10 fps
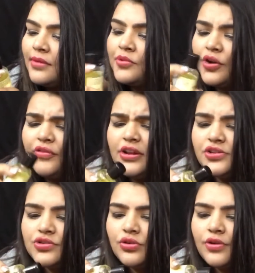am not really
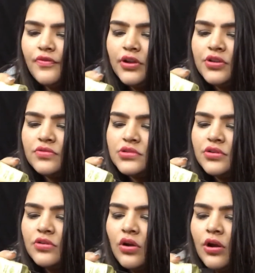sure if I'll use
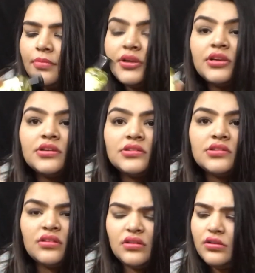it or not,
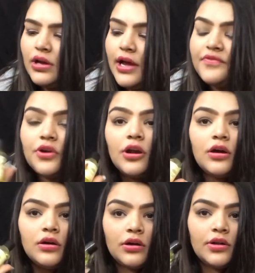because I've not
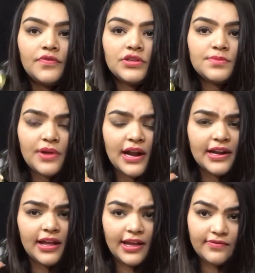heard of this
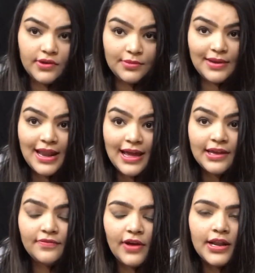brand ever in my
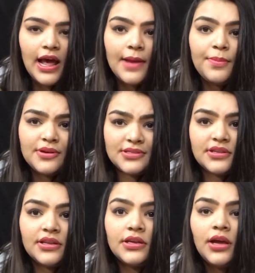life, and I
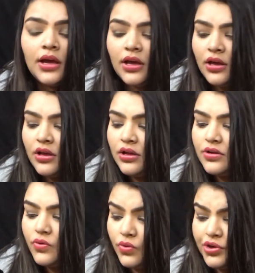personally
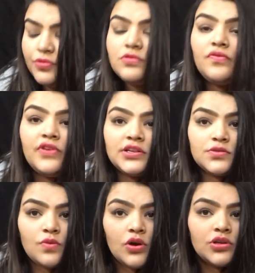don't use
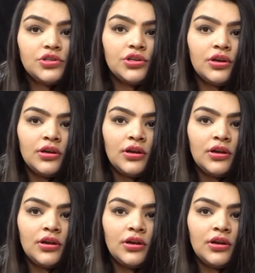face wash